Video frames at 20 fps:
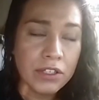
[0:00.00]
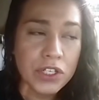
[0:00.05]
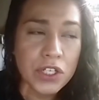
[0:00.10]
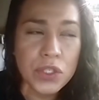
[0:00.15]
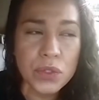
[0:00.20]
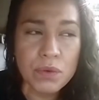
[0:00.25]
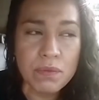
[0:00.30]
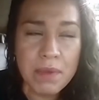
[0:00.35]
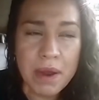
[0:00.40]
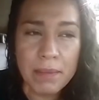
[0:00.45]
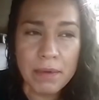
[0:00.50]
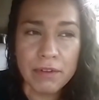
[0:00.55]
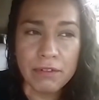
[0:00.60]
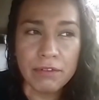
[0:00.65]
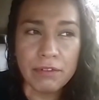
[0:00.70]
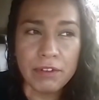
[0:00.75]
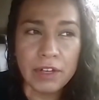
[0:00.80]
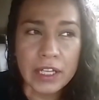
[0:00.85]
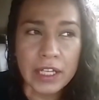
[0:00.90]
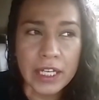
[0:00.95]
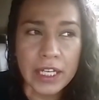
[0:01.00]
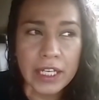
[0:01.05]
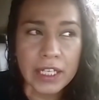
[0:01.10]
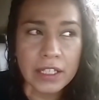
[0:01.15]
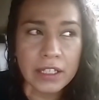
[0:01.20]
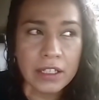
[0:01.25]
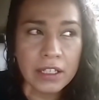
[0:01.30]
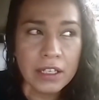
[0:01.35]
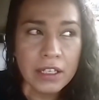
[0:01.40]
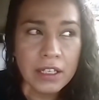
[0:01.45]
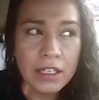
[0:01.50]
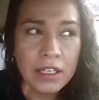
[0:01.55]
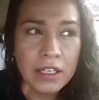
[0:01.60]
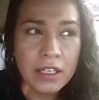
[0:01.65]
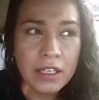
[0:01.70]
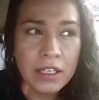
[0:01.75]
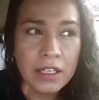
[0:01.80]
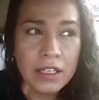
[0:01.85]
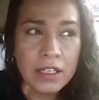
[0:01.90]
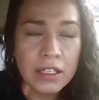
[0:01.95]
just remember feeling
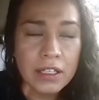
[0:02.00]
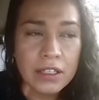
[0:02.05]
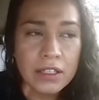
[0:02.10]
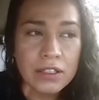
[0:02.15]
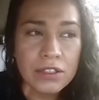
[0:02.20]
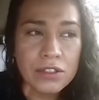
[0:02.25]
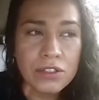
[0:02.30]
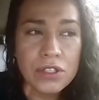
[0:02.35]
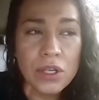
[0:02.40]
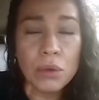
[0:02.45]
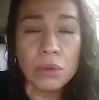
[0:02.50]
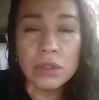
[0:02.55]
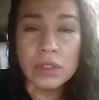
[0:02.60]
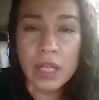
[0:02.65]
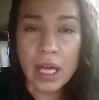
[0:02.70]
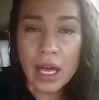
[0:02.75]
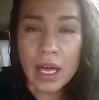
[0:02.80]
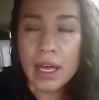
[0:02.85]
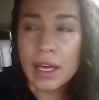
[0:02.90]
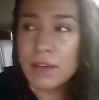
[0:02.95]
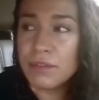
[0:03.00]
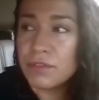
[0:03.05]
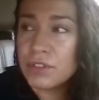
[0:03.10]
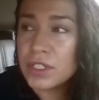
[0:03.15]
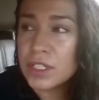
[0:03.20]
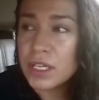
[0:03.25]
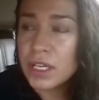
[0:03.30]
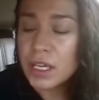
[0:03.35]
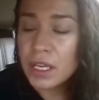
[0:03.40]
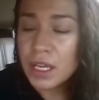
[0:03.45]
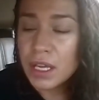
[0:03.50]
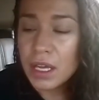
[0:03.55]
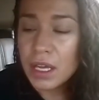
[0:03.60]
so loved